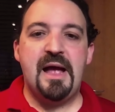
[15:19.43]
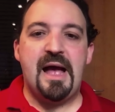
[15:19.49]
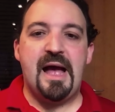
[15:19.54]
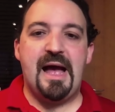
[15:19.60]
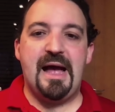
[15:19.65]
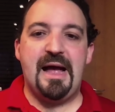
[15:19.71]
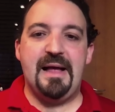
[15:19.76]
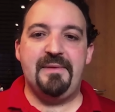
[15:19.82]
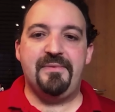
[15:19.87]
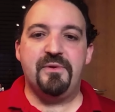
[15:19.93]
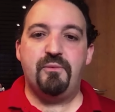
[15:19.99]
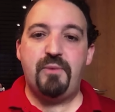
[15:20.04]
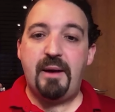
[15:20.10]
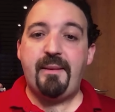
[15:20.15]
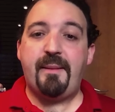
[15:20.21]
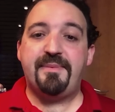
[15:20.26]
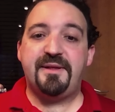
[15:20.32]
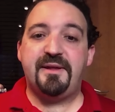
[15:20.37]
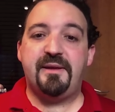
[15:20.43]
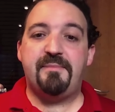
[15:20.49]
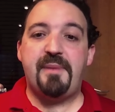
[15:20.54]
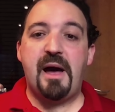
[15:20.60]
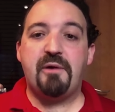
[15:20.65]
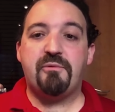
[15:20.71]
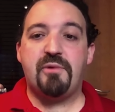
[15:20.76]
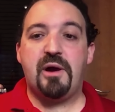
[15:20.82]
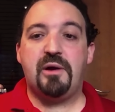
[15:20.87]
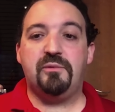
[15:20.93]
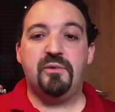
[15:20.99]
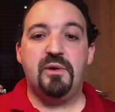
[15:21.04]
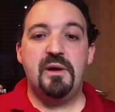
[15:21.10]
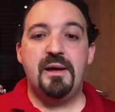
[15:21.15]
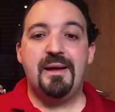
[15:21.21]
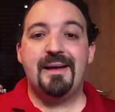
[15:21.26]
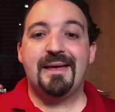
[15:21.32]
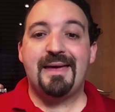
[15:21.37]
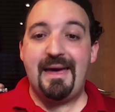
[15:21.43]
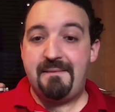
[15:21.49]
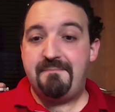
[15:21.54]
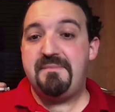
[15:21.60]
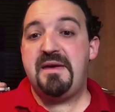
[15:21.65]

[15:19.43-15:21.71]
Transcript: And web apps in the background can